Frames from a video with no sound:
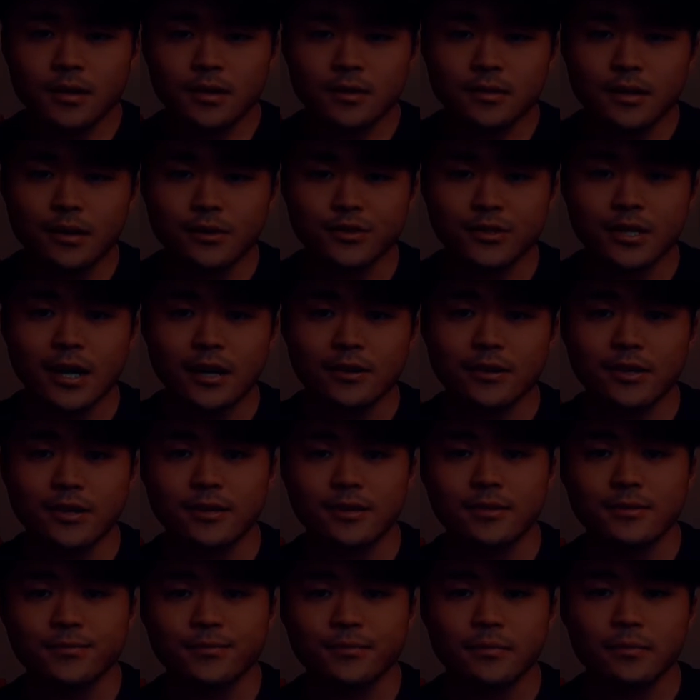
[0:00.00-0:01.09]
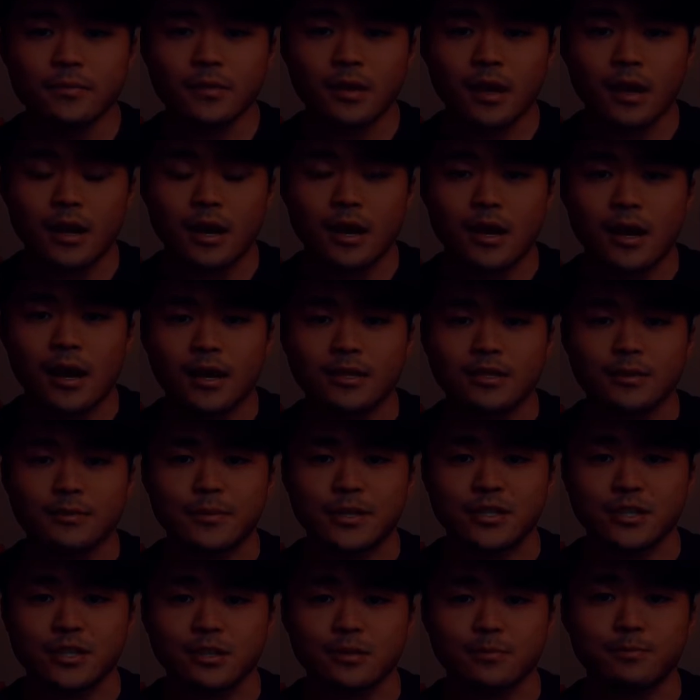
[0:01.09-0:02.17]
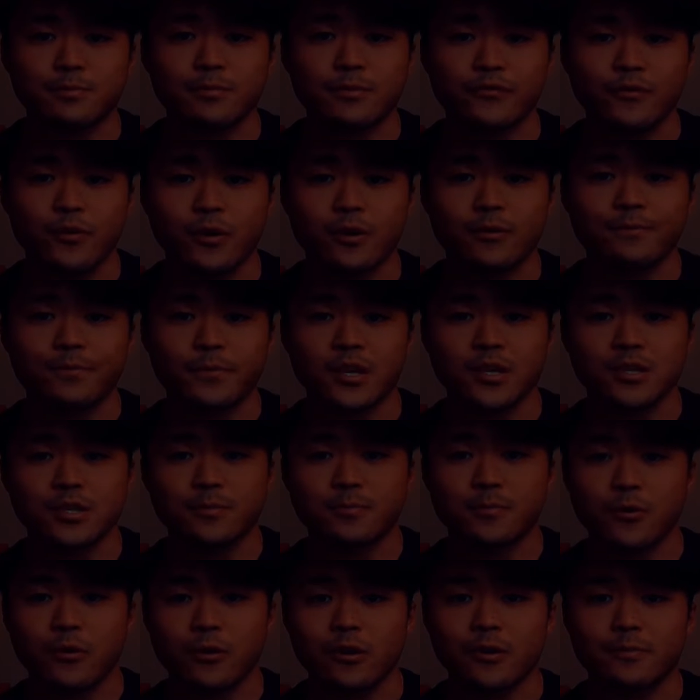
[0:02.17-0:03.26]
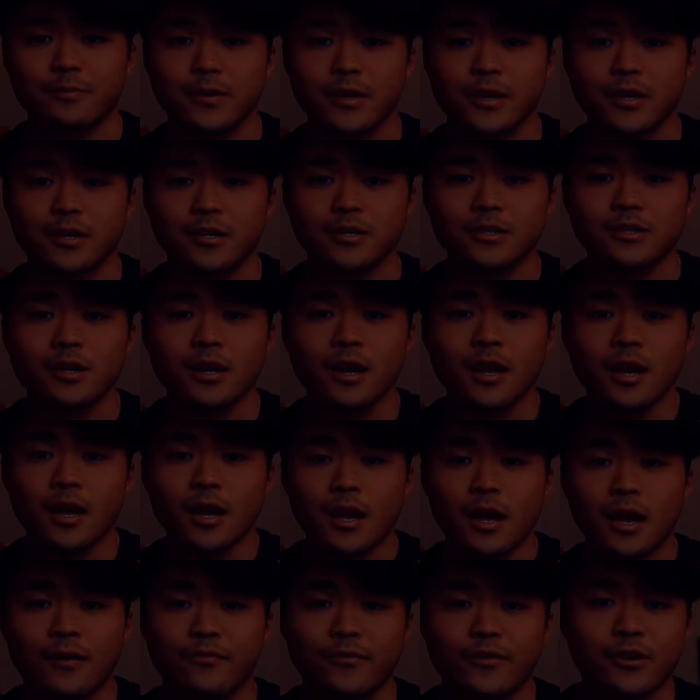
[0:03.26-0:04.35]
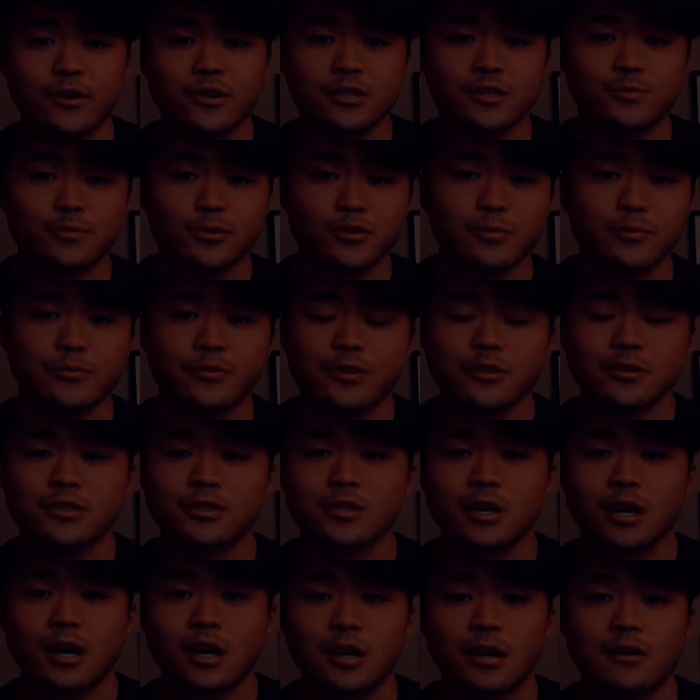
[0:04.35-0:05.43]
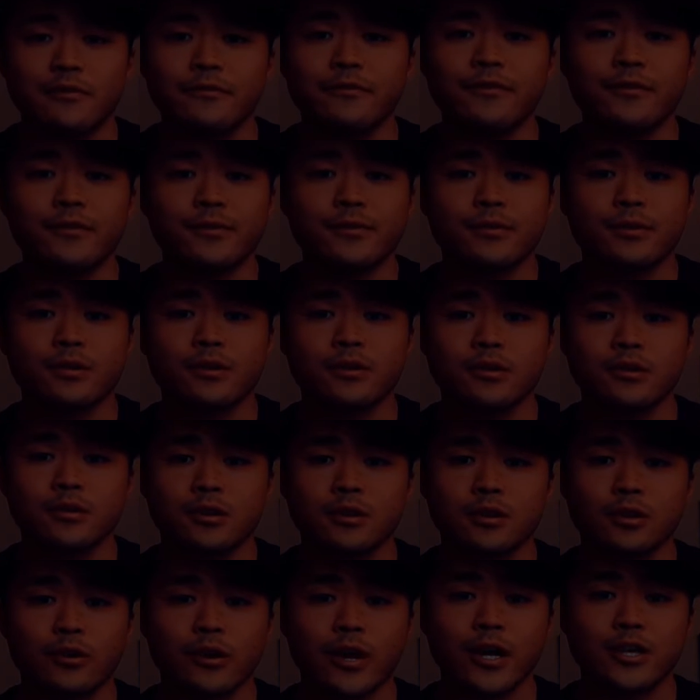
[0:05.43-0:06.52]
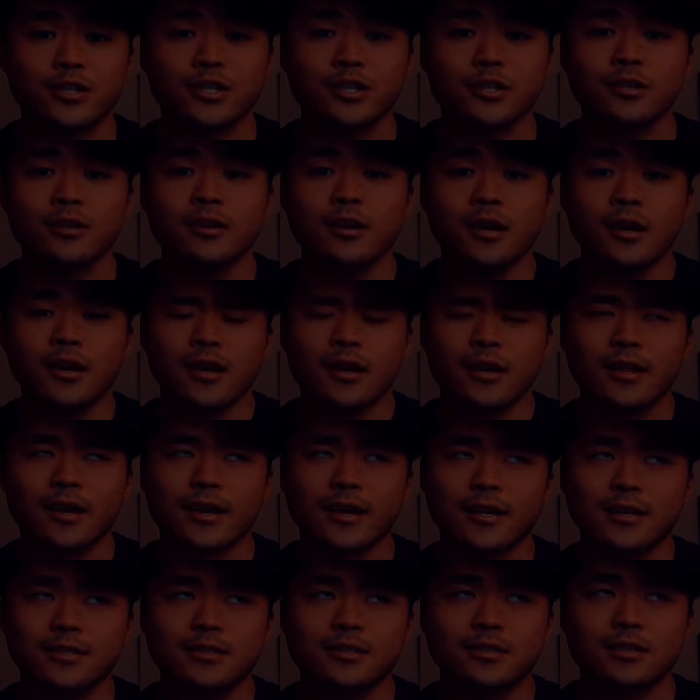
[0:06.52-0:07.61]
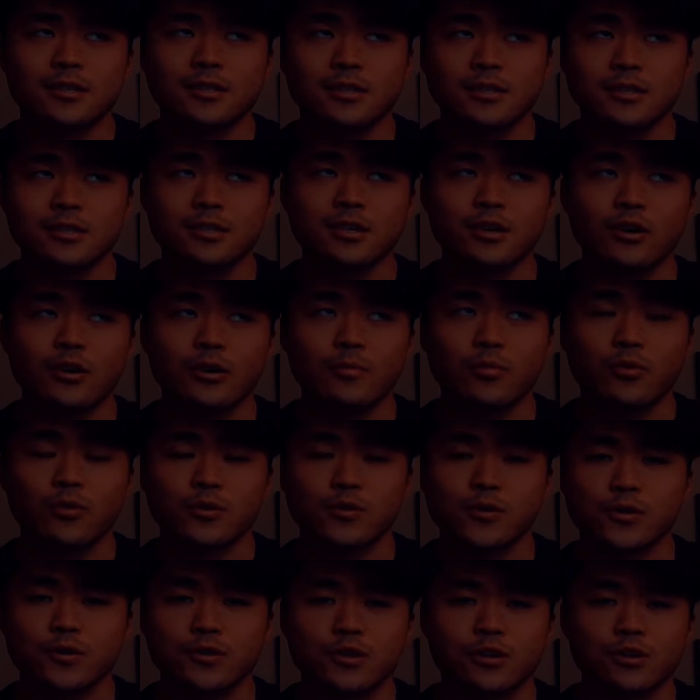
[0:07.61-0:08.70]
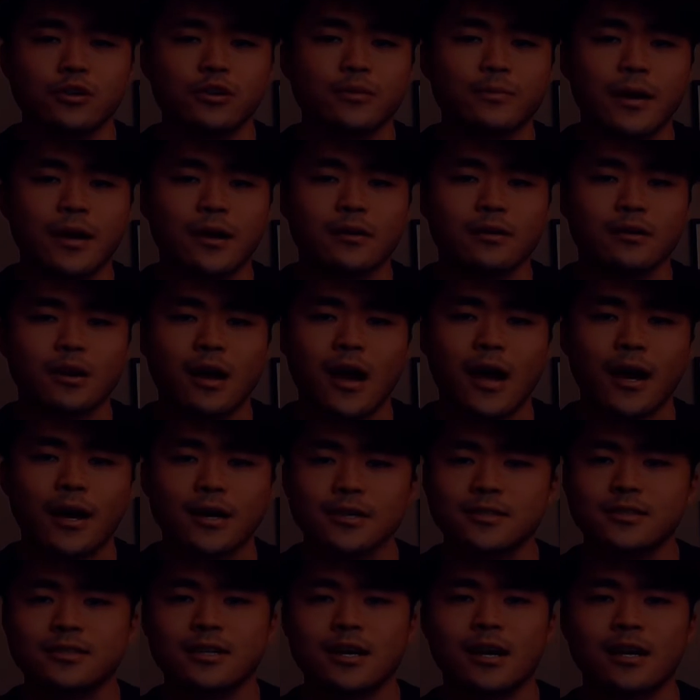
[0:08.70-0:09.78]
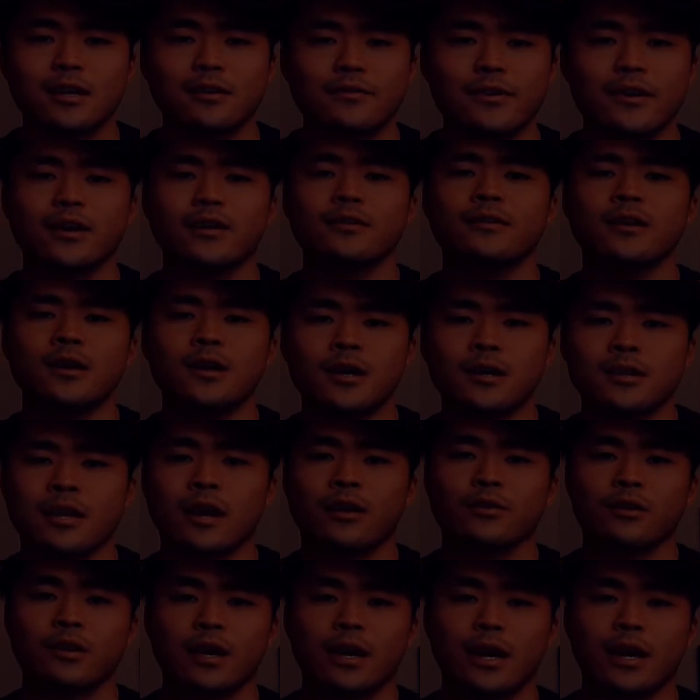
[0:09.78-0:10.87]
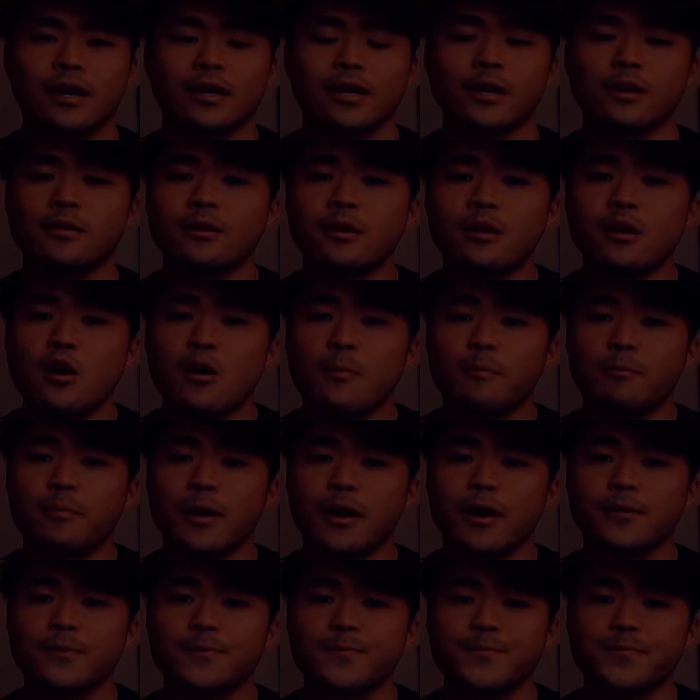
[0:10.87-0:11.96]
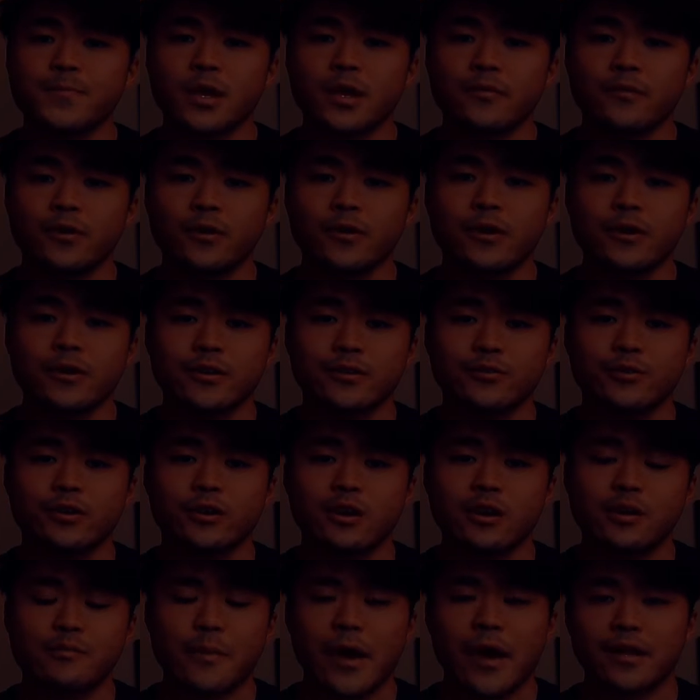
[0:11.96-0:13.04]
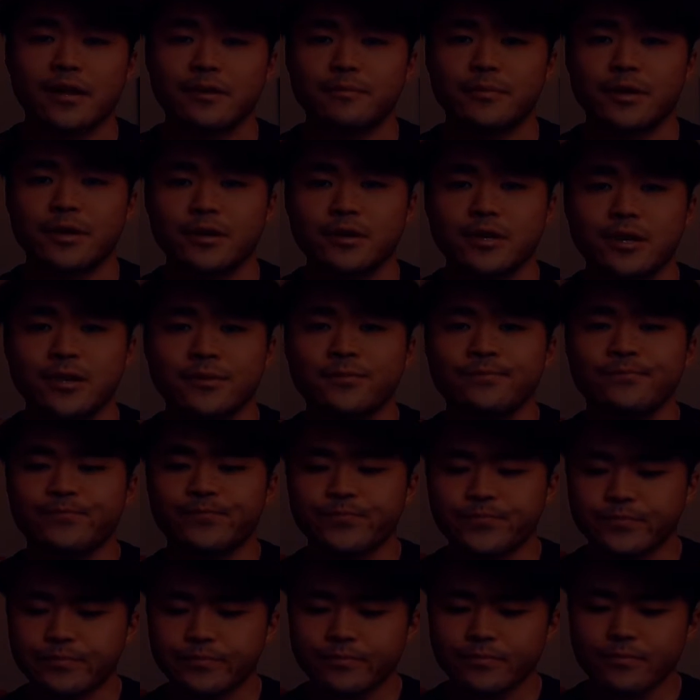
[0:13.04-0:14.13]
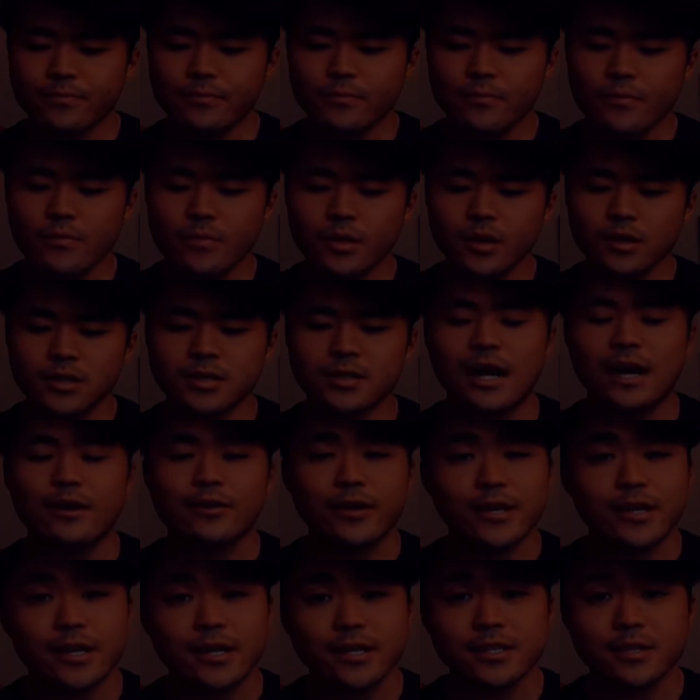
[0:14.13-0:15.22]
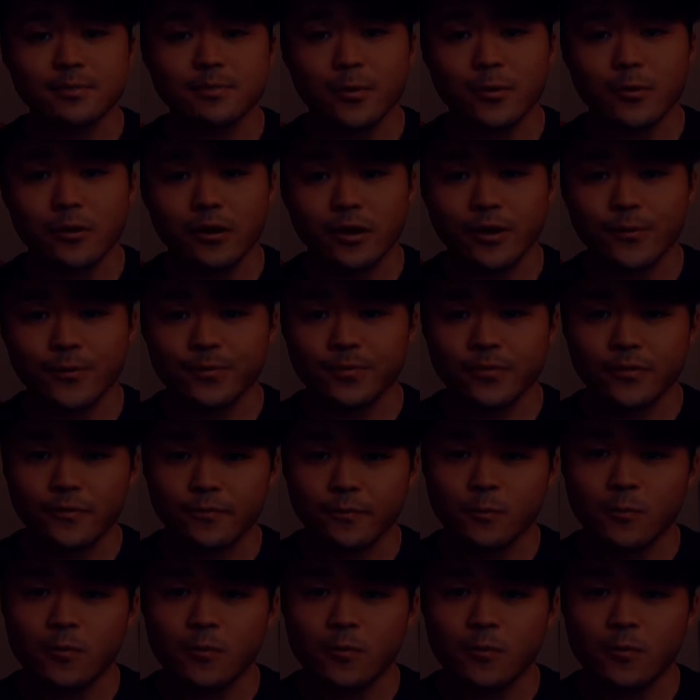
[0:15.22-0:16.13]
Now scouting, as I mentioned before, is important because if there is blueprints of the location, I guess this is going more towards the urb side of it, not really hiking, but if you're going to an abandoned building, scouting is important.